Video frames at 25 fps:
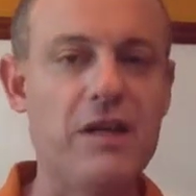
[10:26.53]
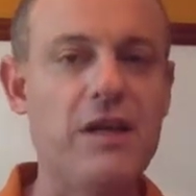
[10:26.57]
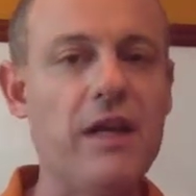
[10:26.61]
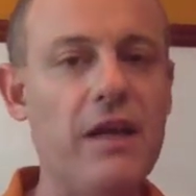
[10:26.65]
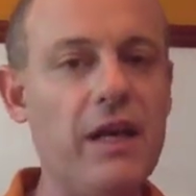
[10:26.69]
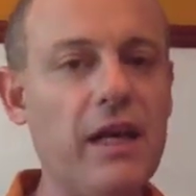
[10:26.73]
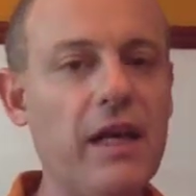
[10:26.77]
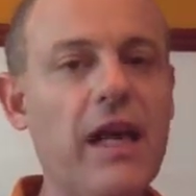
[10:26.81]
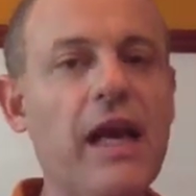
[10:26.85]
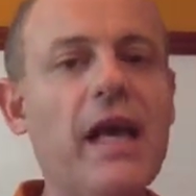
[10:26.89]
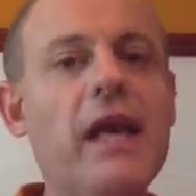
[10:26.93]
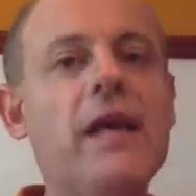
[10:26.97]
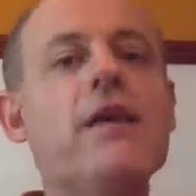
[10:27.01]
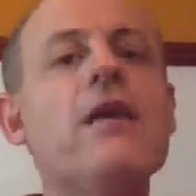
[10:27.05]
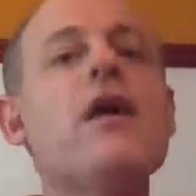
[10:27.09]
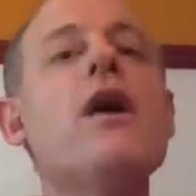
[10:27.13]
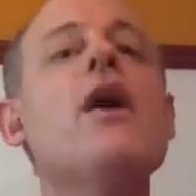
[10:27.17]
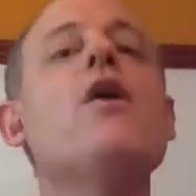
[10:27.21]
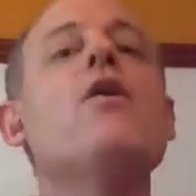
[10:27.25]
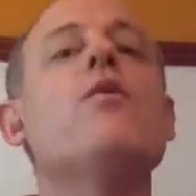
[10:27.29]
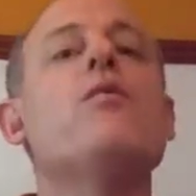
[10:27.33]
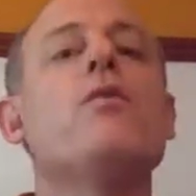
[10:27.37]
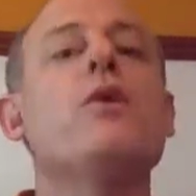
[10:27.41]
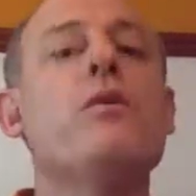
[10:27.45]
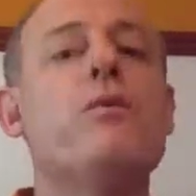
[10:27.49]
And again,
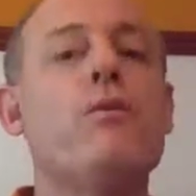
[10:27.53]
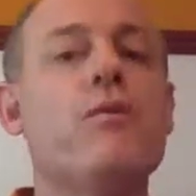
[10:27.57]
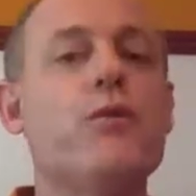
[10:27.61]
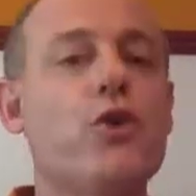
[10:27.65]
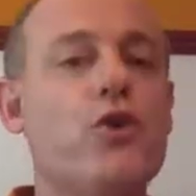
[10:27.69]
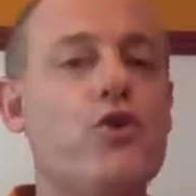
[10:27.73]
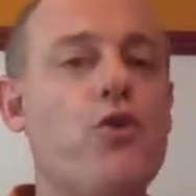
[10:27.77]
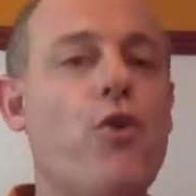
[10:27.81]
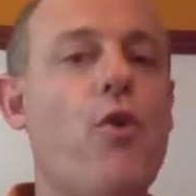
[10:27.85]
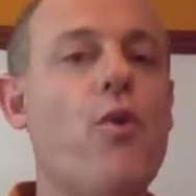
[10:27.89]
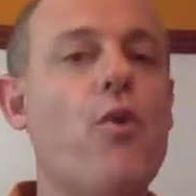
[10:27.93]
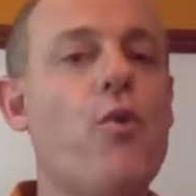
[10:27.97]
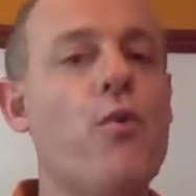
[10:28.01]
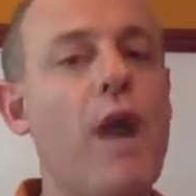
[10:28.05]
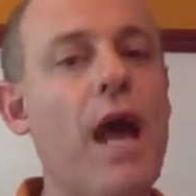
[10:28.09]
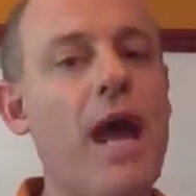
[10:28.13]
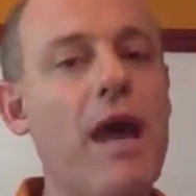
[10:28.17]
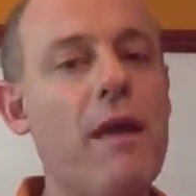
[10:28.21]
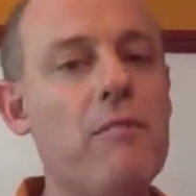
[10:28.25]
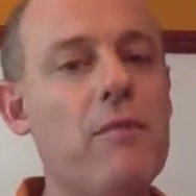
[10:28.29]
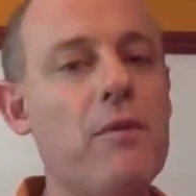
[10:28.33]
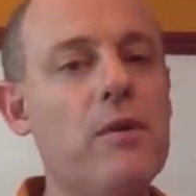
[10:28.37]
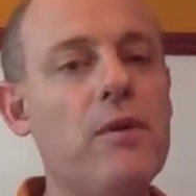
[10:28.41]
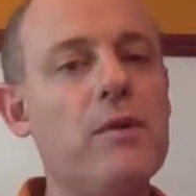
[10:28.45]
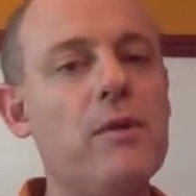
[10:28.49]
we draw
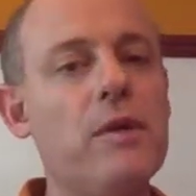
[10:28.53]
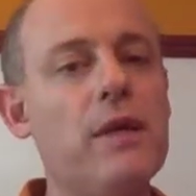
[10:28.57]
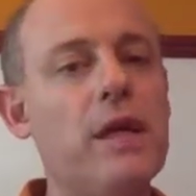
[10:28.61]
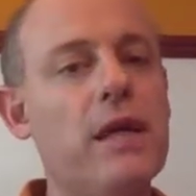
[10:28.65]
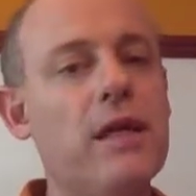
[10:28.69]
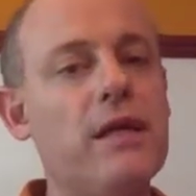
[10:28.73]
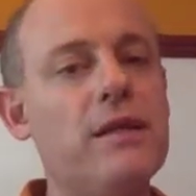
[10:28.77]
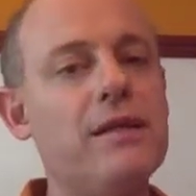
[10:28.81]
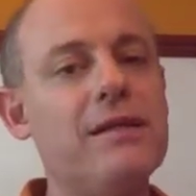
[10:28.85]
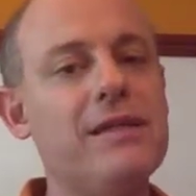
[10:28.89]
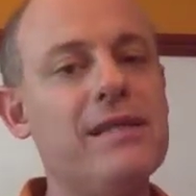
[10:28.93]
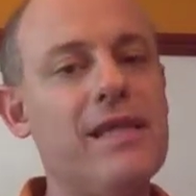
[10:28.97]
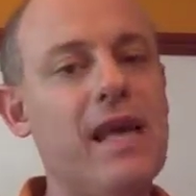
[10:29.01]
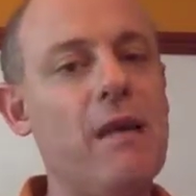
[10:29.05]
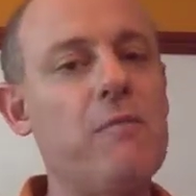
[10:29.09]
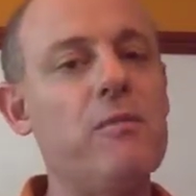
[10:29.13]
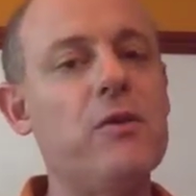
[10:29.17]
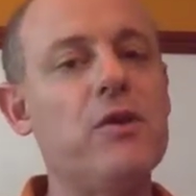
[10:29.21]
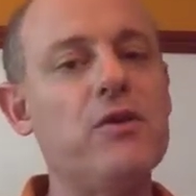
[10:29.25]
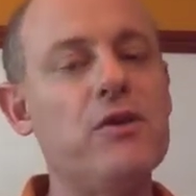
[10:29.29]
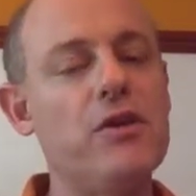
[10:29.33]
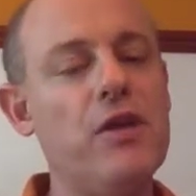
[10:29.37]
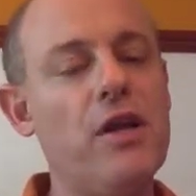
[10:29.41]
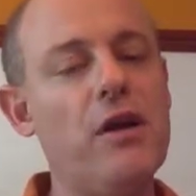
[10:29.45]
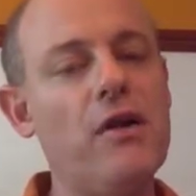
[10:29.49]
random
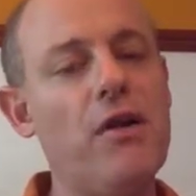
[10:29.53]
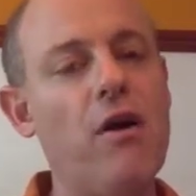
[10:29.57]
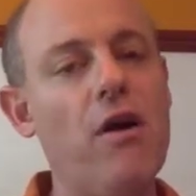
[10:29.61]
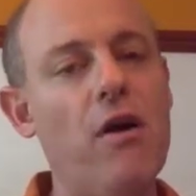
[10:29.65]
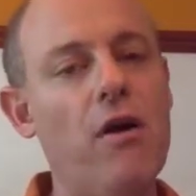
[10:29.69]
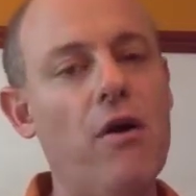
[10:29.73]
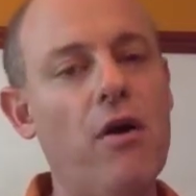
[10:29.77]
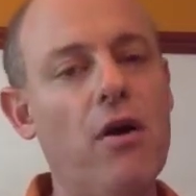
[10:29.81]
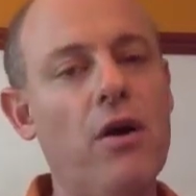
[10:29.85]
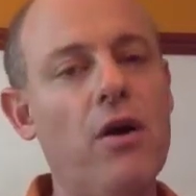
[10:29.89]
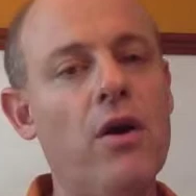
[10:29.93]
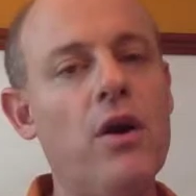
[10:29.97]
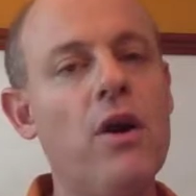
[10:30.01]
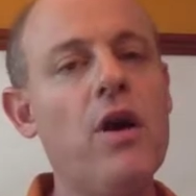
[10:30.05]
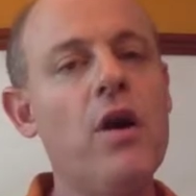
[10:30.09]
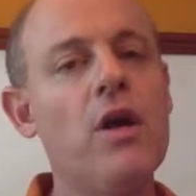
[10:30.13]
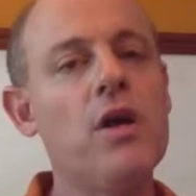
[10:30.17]
samples that are